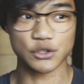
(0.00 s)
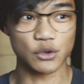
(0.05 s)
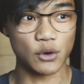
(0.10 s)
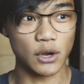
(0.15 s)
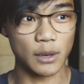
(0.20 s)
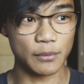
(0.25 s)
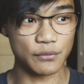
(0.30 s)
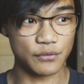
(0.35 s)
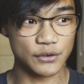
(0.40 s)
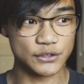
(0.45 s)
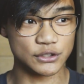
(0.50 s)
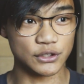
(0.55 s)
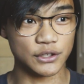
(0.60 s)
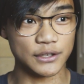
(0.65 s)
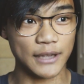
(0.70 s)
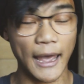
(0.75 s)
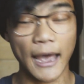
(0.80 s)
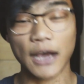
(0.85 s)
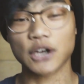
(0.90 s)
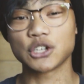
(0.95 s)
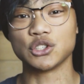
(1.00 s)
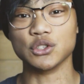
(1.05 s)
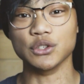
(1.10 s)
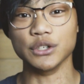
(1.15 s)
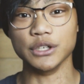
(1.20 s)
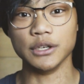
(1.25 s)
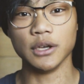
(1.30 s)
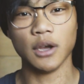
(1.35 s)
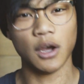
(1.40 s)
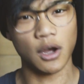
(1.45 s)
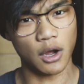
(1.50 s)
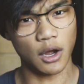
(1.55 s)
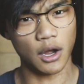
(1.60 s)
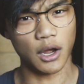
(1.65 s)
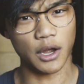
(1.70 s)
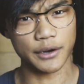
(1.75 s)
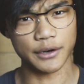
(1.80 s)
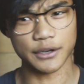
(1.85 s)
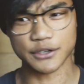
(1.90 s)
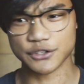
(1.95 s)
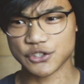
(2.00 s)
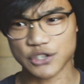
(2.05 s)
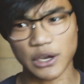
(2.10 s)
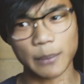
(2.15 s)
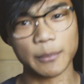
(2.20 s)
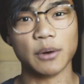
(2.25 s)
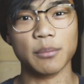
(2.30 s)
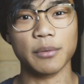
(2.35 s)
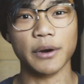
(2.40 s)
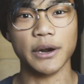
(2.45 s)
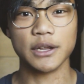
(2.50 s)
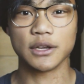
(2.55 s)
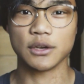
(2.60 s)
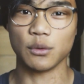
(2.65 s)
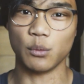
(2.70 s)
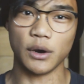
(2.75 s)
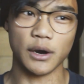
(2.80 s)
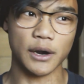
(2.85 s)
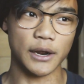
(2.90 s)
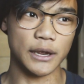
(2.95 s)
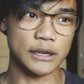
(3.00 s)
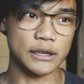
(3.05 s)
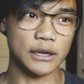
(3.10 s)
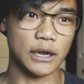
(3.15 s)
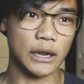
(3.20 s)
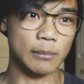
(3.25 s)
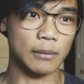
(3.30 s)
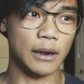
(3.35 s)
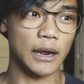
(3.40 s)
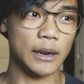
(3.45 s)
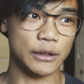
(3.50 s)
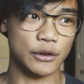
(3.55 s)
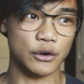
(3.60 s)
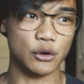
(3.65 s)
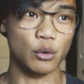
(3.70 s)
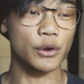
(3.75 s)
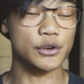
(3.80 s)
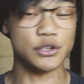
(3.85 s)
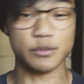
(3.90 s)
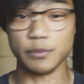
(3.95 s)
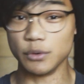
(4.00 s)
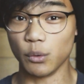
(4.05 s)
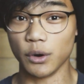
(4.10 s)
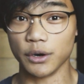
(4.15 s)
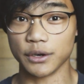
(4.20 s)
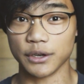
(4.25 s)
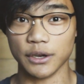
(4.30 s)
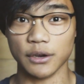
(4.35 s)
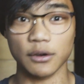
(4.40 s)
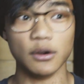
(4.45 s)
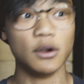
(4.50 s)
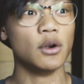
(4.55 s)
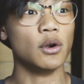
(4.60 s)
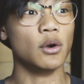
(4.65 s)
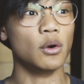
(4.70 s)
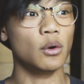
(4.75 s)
so I'm officially actually on a summer break where I'm either going to be working